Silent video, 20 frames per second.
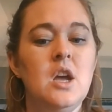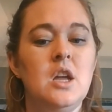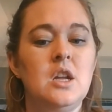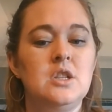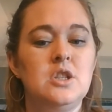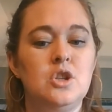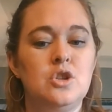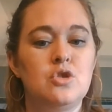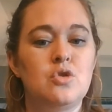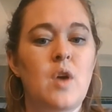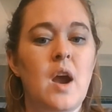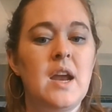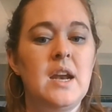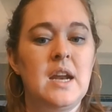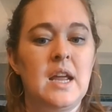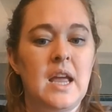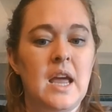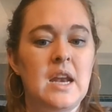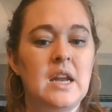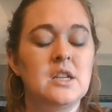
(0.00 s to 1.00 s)
to try to
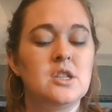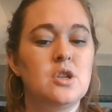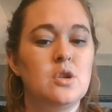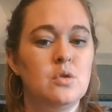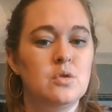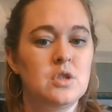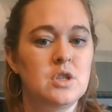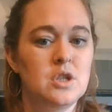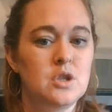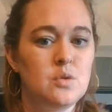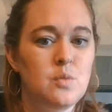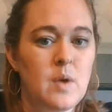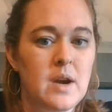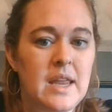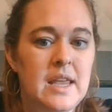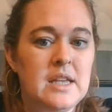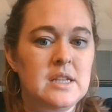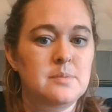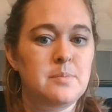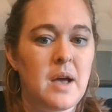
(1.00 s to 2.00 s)
get as close to
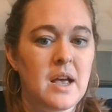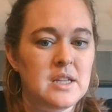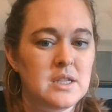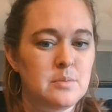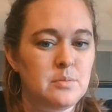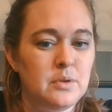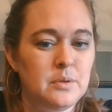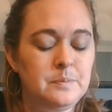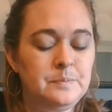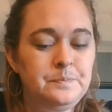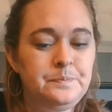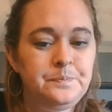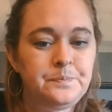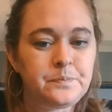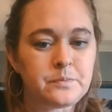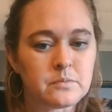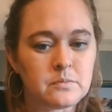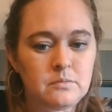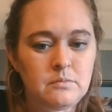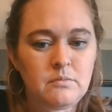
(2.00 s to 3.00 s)
20 as possible.
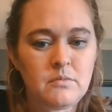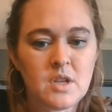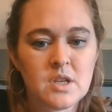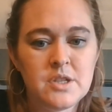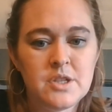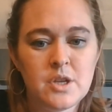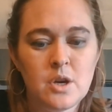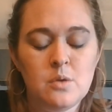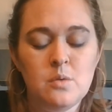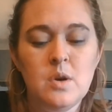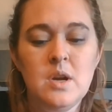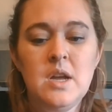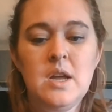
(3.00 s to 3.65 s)
So